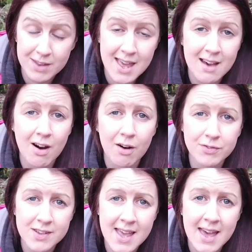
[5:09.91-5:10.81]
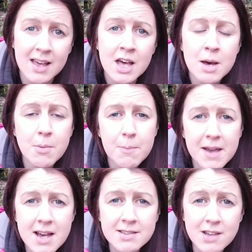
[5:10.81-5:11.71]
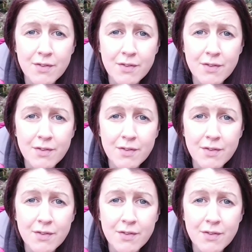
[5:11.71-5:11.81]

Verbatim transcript: year after year but because